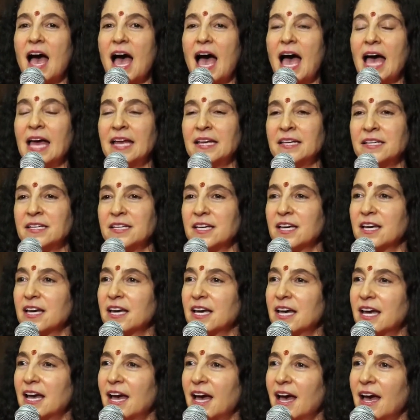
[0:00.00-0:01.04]
And
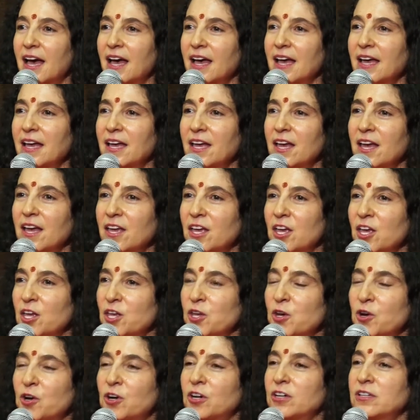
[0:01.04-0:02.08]

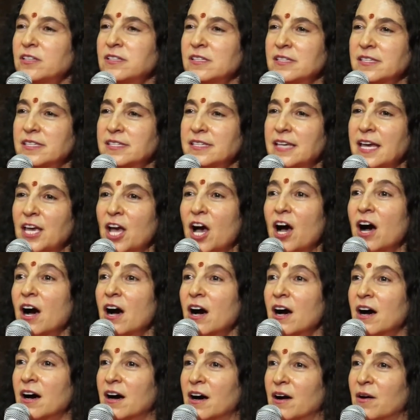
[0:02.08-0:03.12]
you couldn't say,
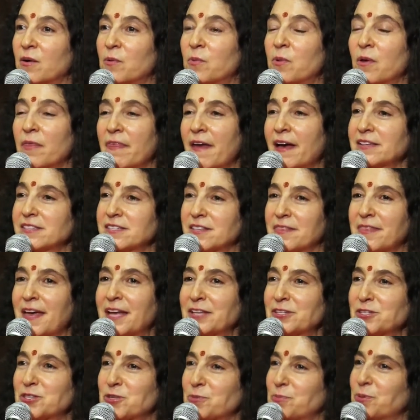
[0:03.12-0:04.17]
well, that's
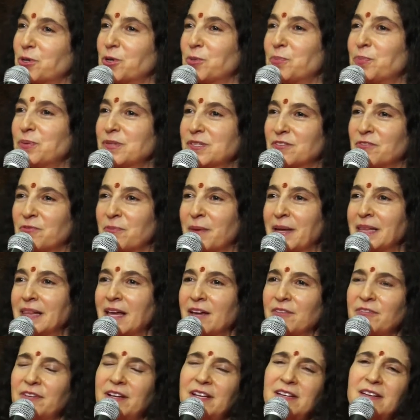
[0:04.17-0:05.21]
the purpose of my
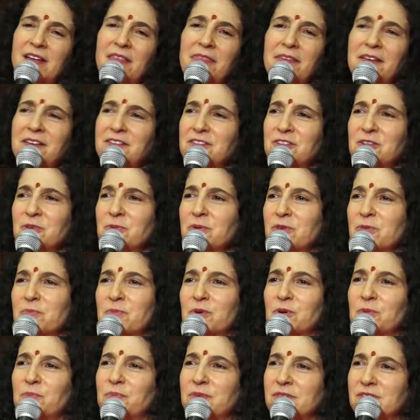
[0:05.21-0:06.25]
life. It had nothing to do with
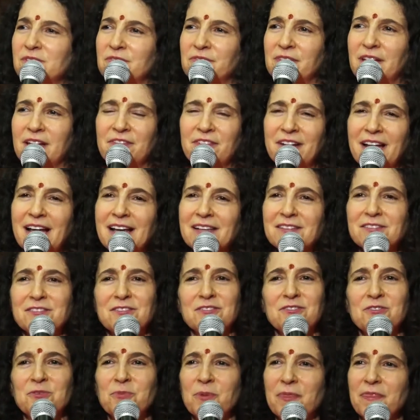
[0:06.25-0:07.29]
purpose of life. It has to
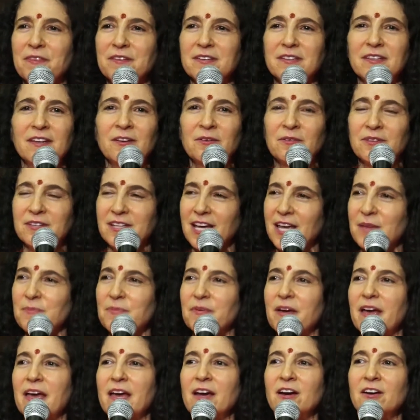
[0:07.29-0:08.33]
do with, you know, the type
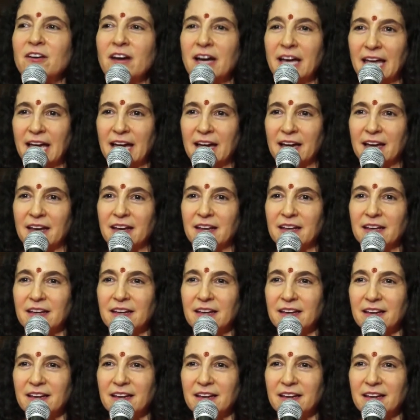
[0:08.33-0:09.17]
of hair I had.